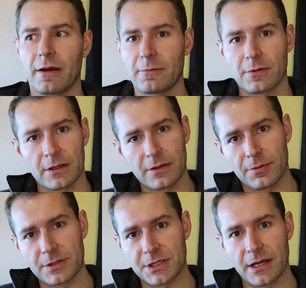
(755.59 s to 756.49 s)
I'd really
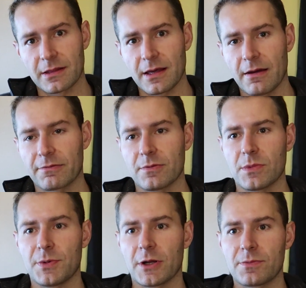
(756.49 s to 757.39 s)
appreciate that from
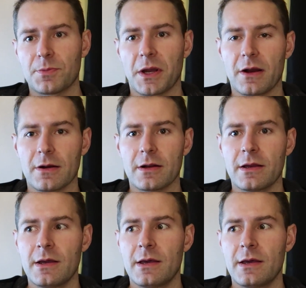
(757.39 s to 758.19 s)
the bottom of my heart.